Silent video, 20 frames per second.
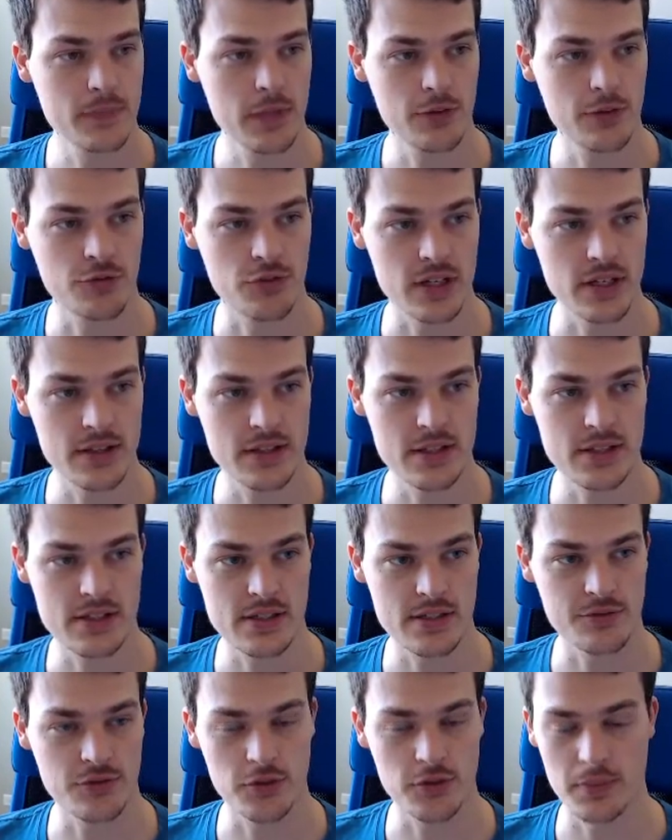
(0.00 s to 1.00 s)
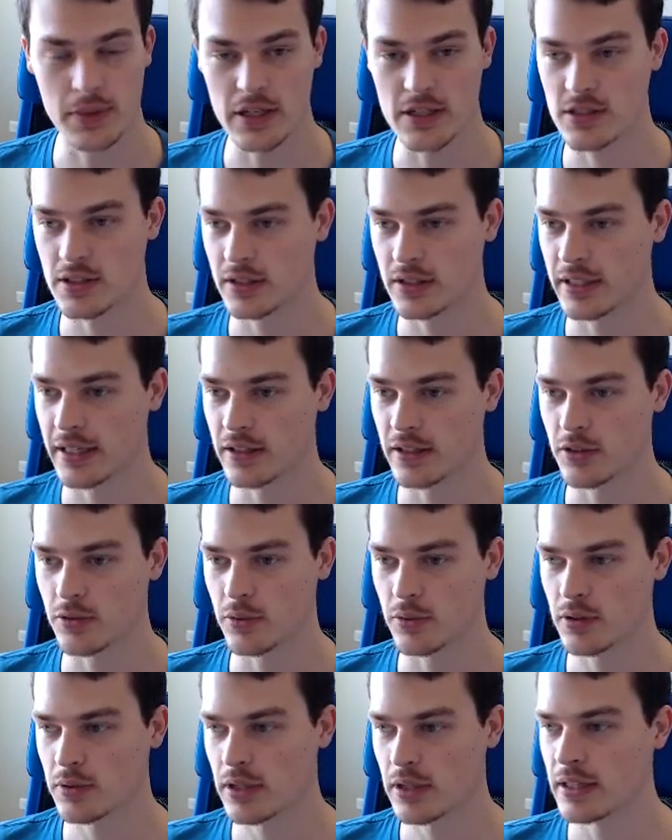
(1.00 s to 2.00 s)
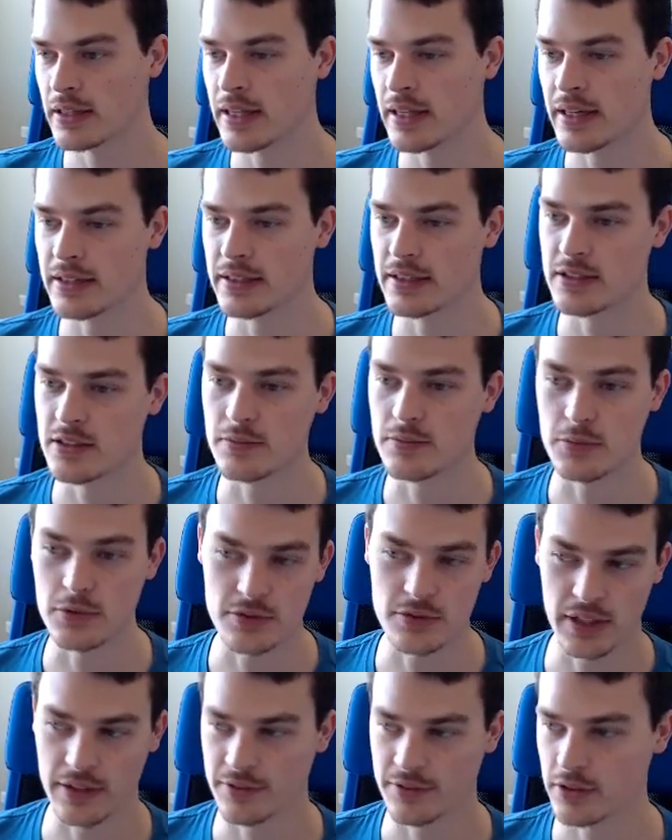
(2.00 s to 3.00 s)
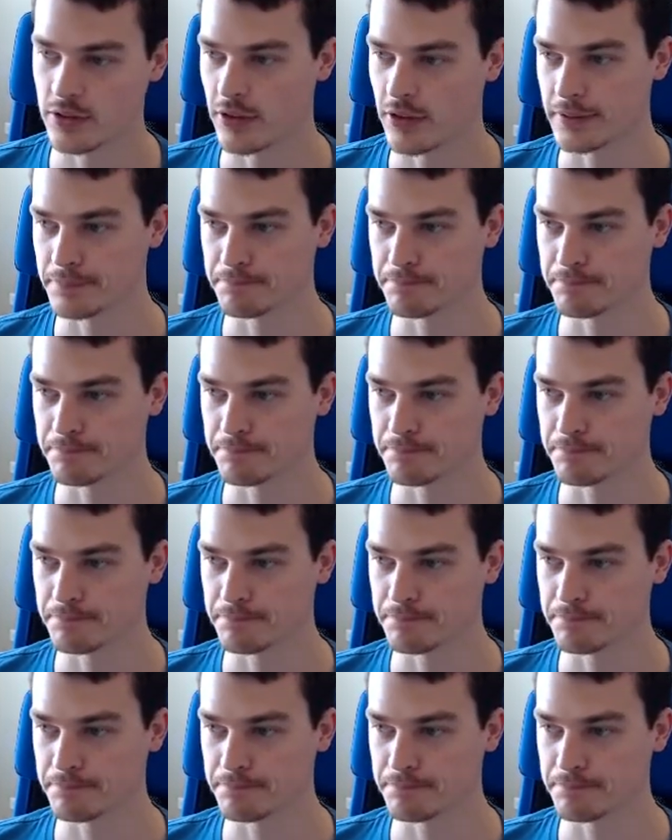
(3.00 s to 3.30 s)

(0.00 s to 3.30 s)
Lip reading: read this information later when they need to move left and right.